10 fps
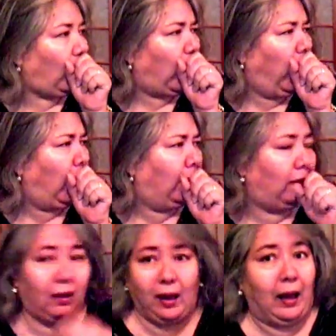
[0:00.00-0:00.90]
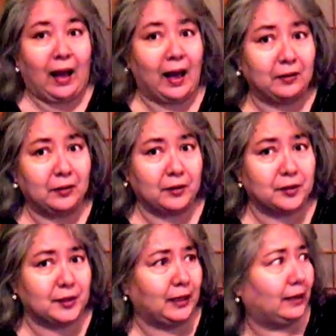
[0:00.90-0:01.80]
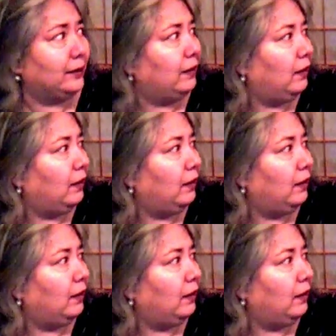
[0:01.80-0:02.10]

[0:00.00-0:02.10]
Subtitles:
I don't understand.